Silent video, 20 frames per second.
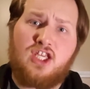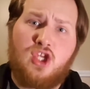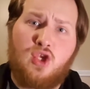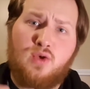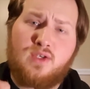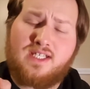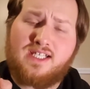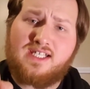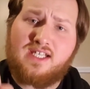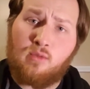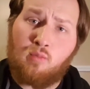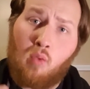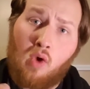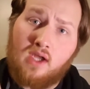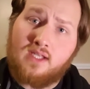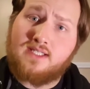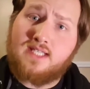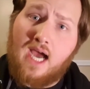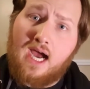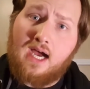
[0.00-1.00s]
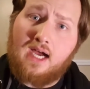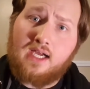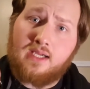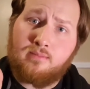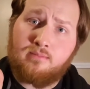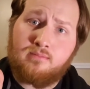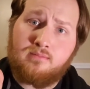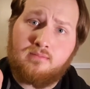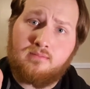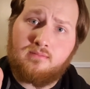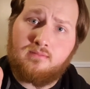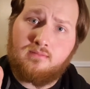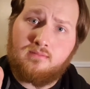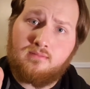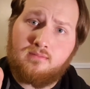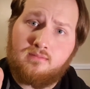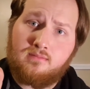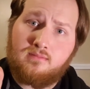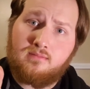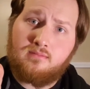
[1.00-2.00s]
He uses it one time
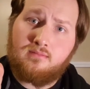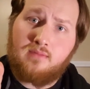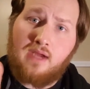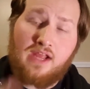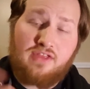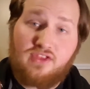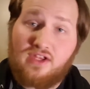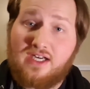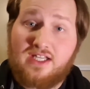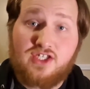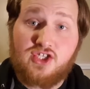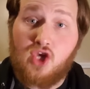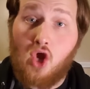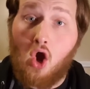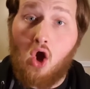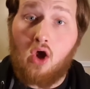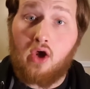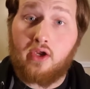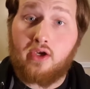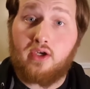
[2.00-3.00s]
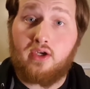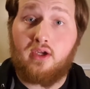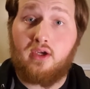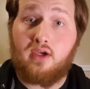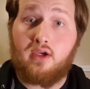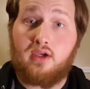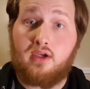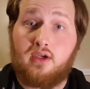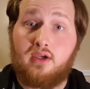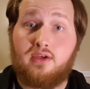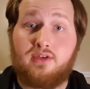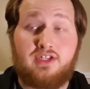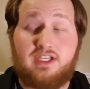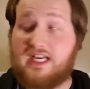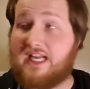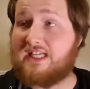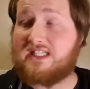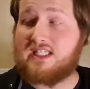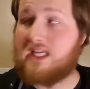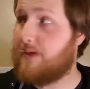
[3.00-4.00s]
and then it's gone.
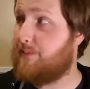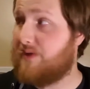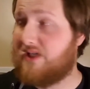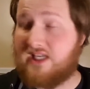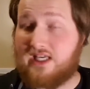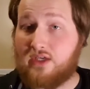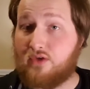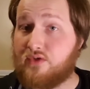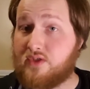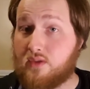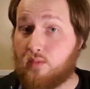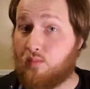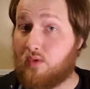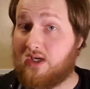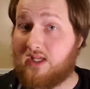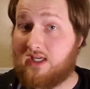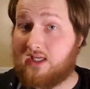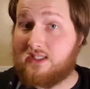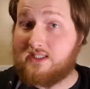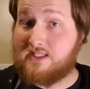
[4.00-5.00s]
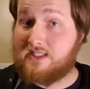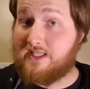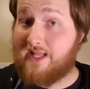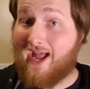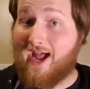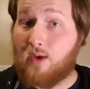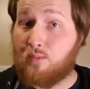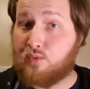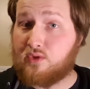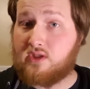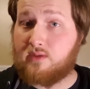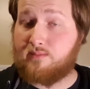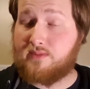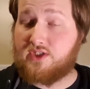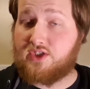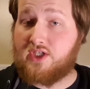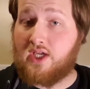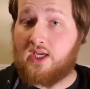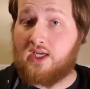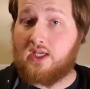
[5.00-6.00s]
The next time he kills someone, it is not with the
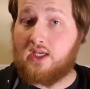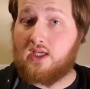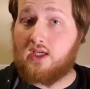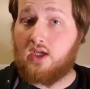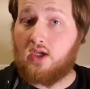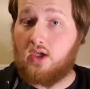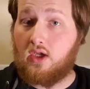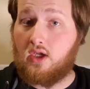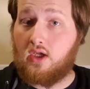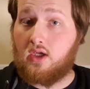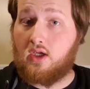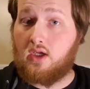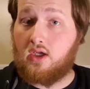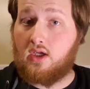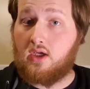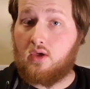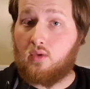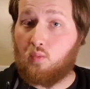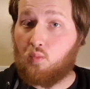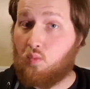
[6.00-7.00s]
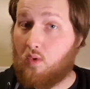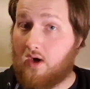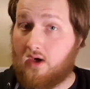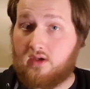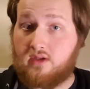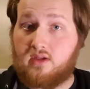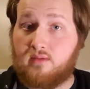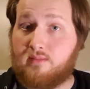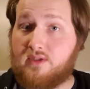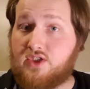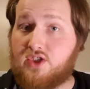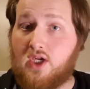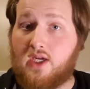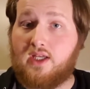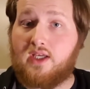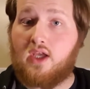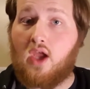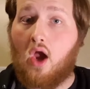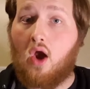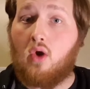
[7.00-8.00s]
machete. Where did the
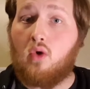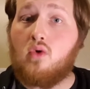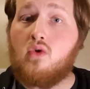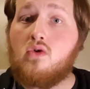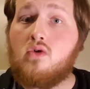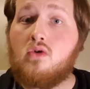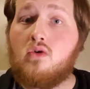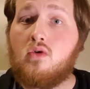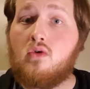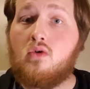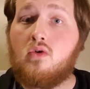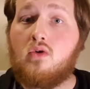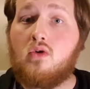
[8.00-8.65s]
machete go?